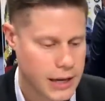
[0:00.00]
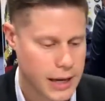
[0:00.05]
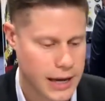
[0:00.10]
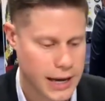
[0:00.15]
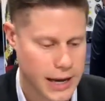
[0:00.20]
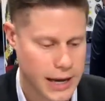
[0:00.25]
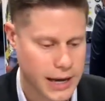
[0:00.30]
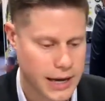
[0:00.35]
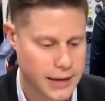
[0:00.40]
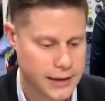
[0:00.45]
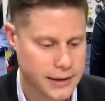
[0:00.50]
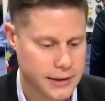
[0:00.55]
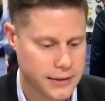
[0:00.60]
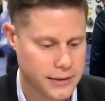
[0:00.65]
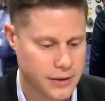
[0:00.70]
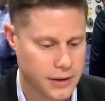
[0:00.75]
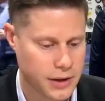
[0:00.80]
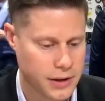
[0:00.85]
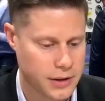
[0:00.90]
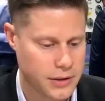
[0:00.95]
And
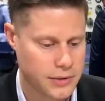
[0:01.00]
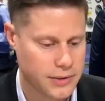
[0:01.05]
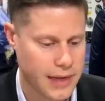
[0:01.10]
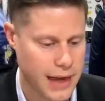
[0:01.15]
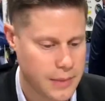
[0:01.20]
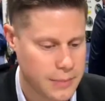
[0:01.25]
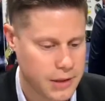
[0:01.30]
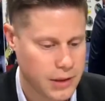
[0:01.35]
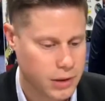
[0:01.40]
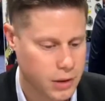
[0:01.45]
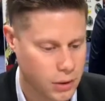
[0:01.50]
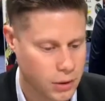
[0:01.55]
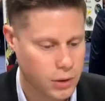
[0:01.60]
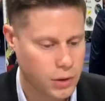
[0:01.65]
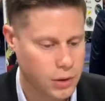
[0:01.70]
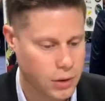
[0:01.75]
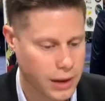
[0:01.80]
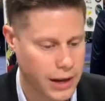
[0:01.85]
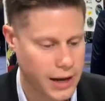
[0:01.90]
that material